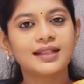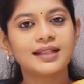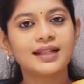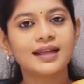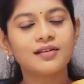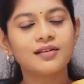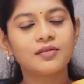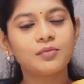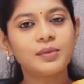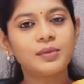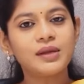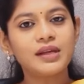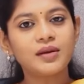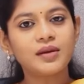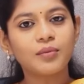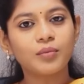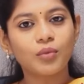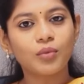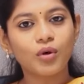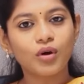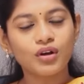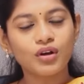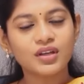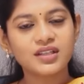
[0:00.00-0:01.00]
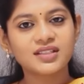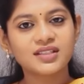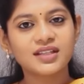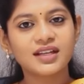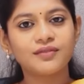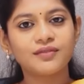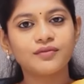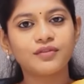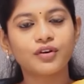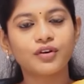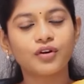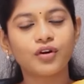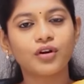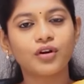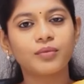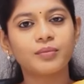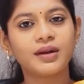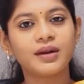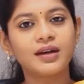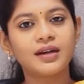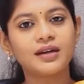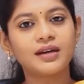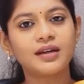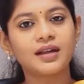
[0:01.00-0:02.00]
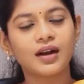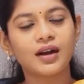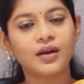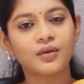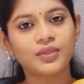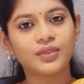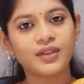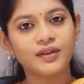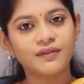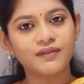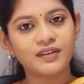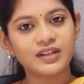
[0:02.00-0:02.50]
there will be a moist environment around the